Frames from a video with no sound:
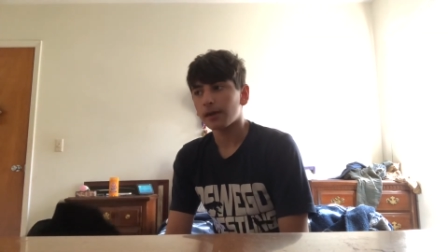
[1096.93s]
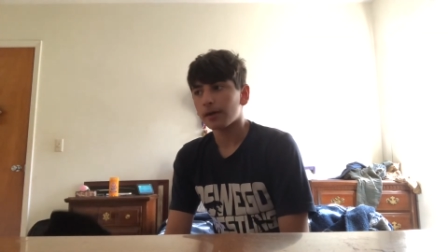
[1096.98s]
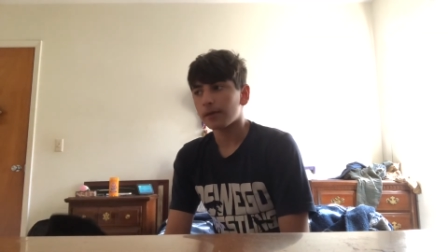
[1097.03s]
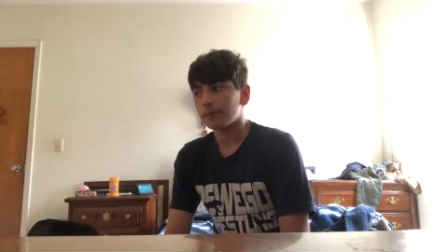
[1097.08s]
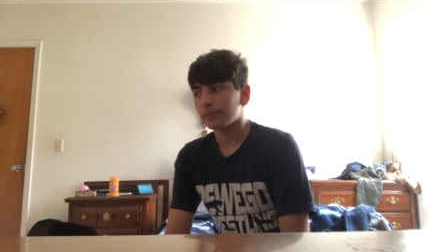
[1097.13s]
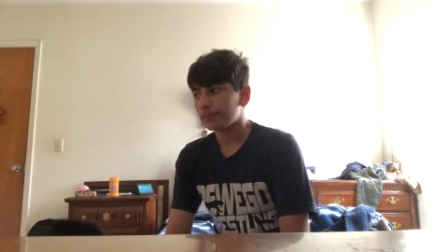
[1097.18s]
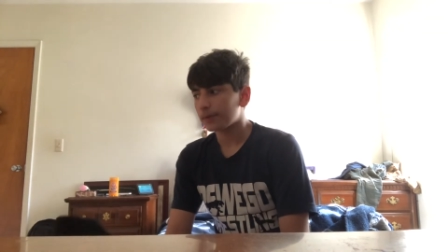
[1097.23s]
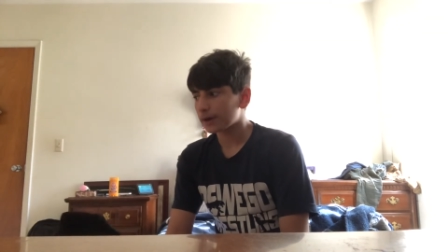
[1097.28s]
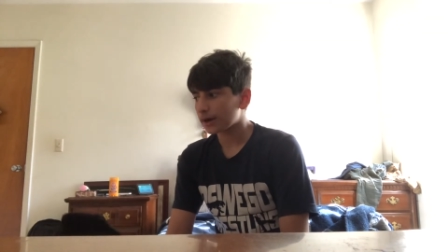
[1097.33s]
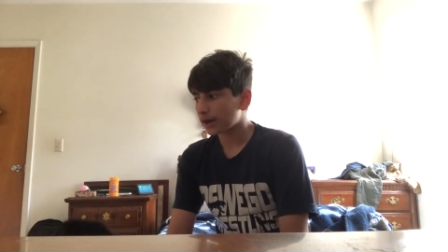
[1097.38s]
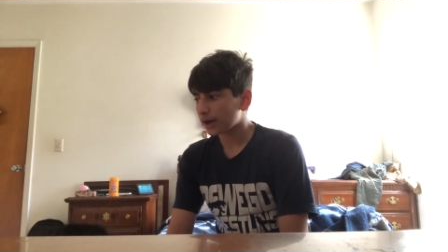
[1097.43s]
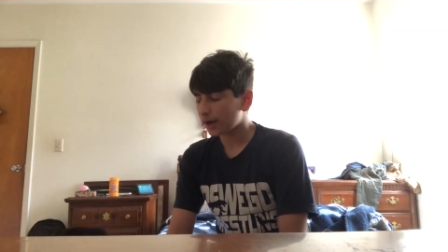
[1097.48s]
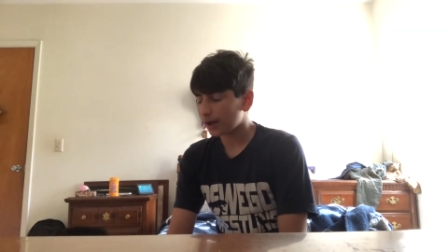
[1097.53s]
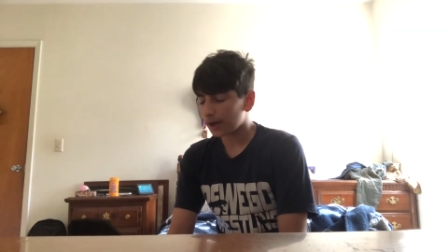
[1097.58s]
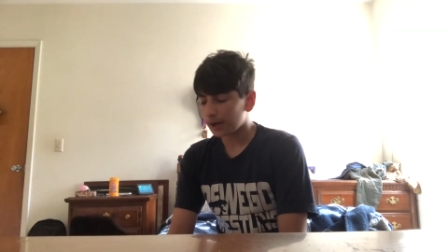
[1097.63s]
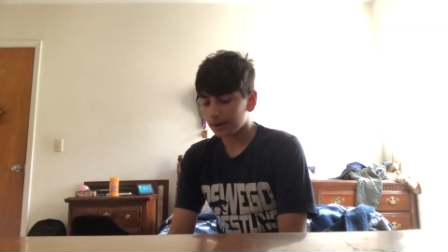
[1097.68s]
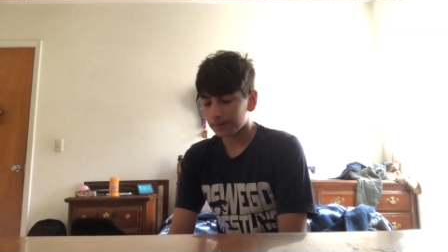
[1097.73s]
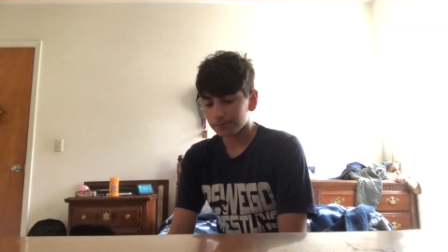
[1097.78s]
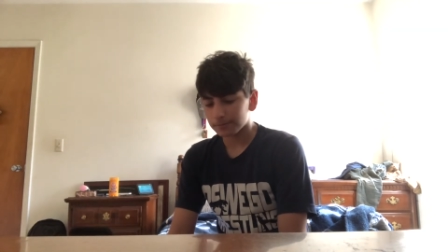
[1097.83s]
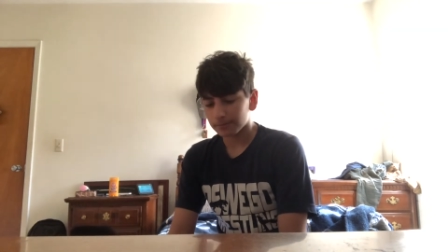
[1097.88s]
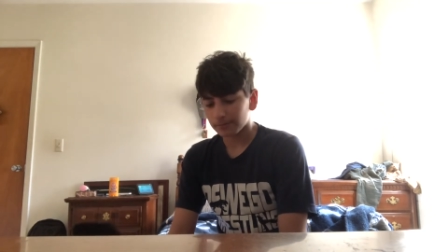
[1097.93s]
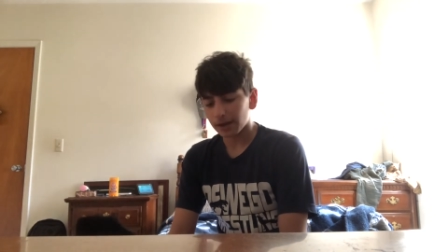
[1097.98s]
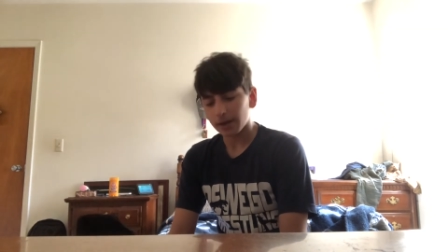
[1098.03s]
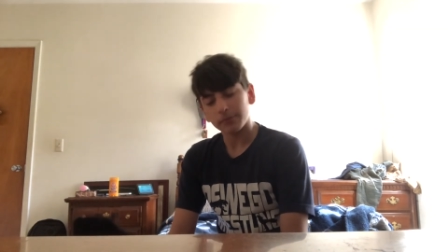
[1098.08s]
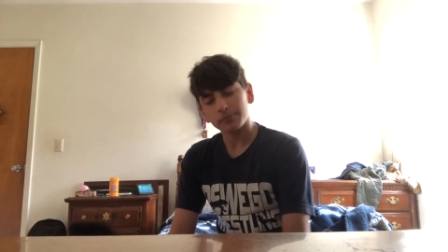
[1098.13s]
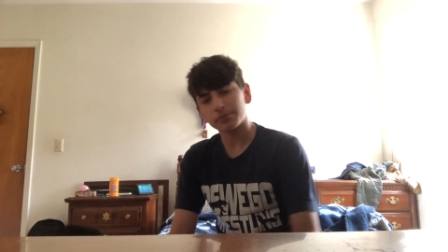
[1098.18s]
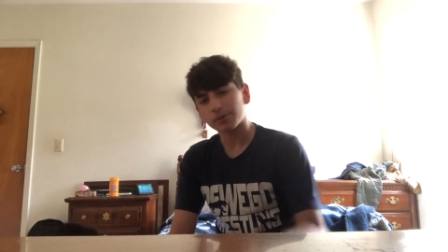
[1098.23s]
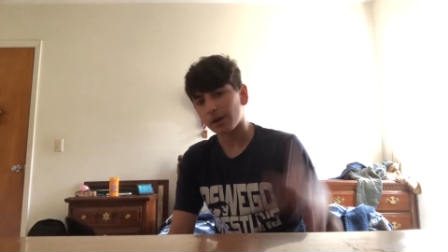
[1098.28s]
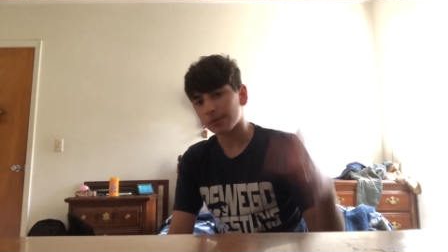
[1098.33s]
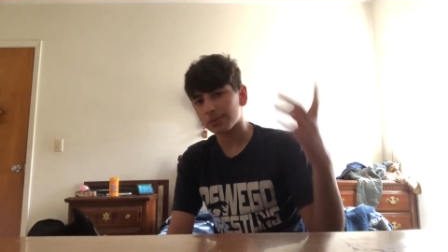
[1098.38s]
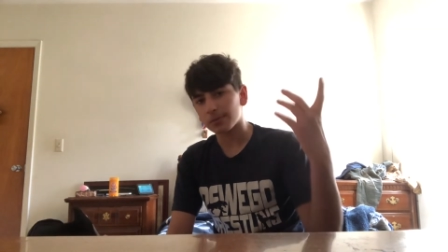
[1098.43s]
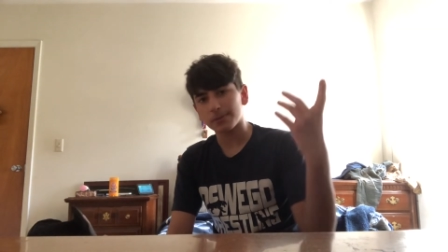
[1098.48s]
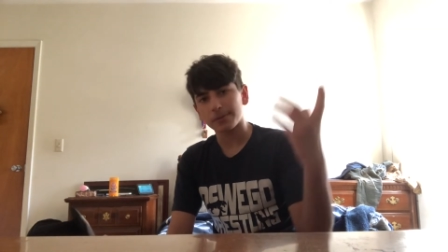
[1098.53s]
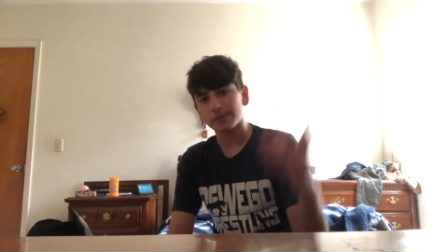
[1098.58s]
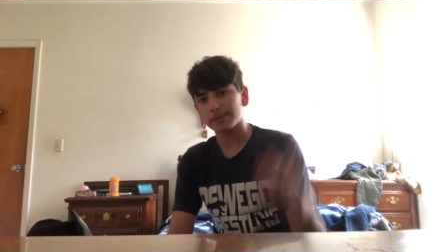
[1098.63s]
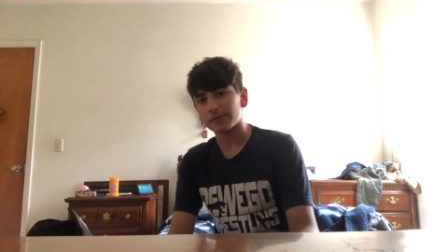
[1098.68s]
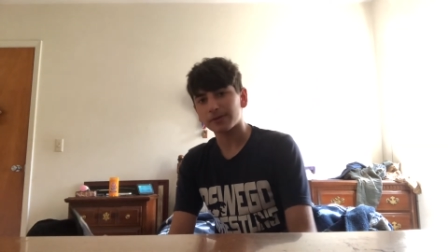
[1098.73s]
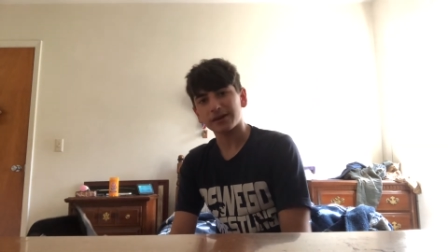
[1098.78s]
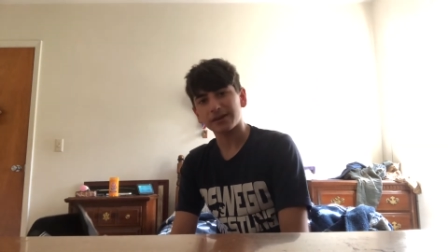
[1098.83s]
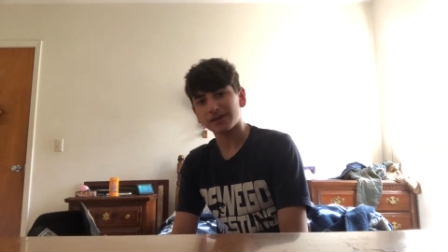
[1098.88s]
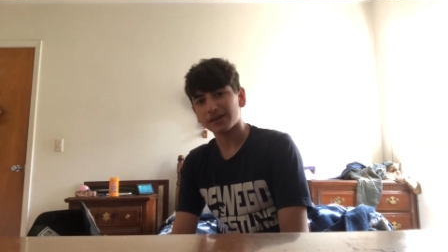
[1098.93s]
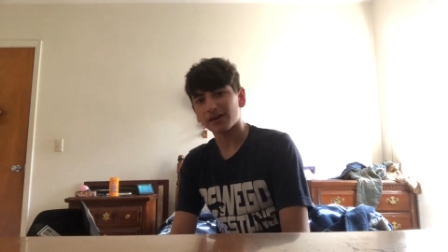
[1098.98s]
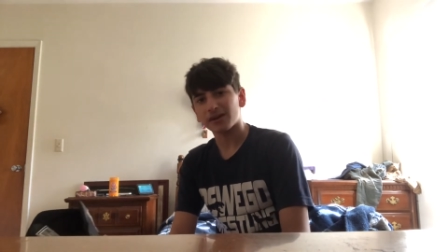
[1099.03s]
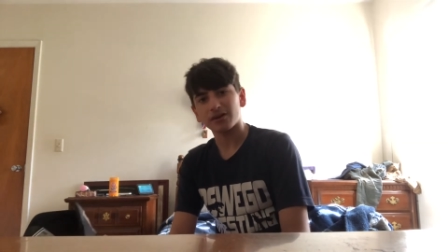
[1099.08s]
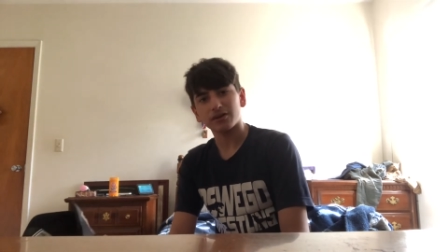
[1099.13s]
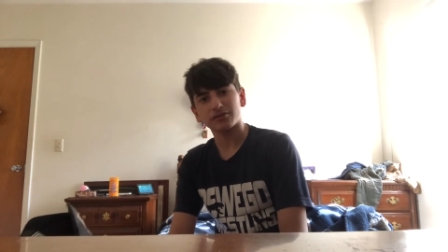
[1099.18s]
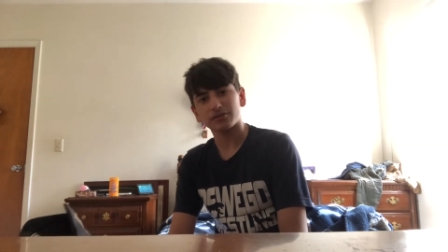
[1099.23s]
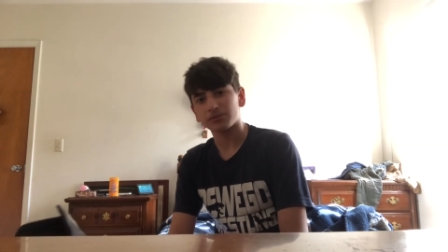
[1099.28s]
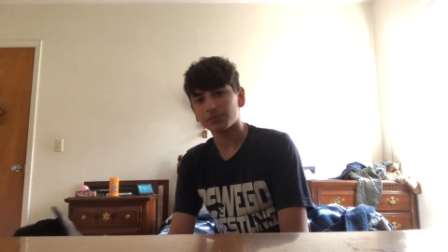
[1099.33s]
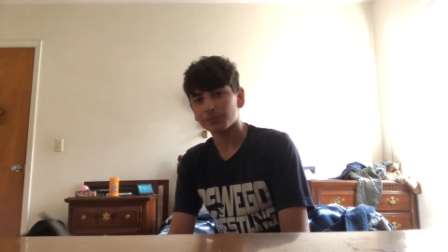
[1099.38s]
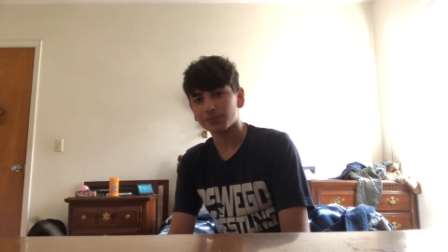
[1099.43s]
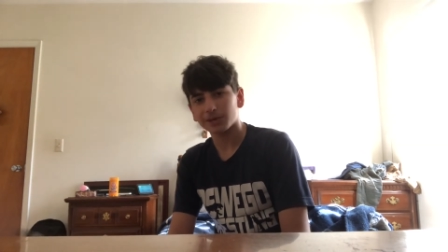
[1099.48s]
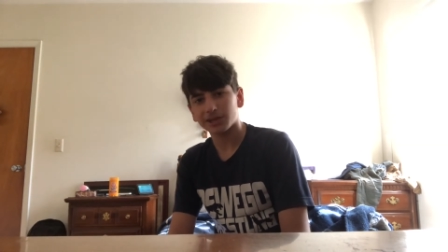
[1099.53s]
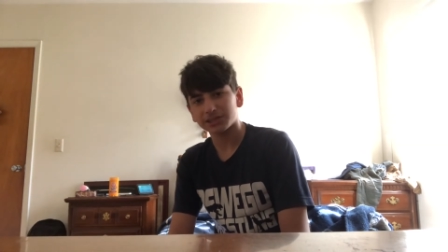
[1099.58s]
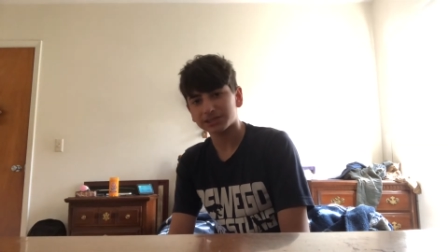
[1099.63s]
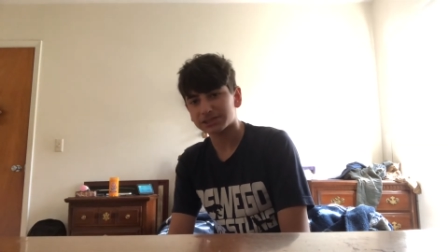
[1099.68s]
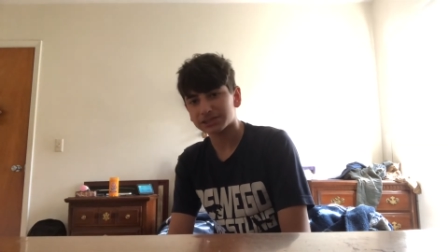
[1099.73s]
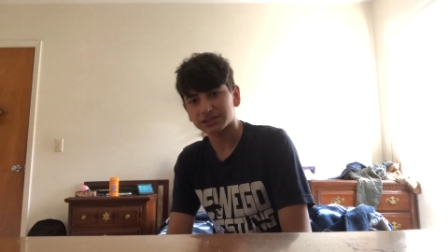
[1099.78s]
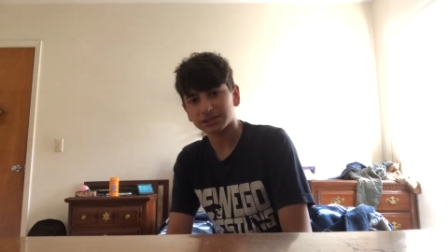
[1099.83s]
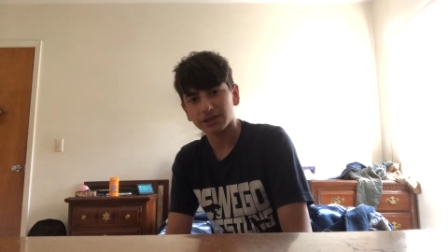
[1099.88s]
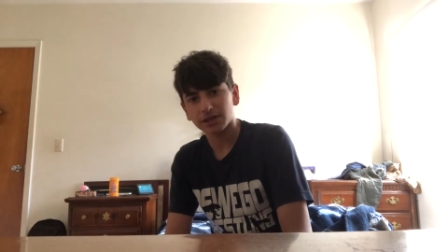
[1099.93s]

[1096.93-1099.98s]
But I'm probably running on too much.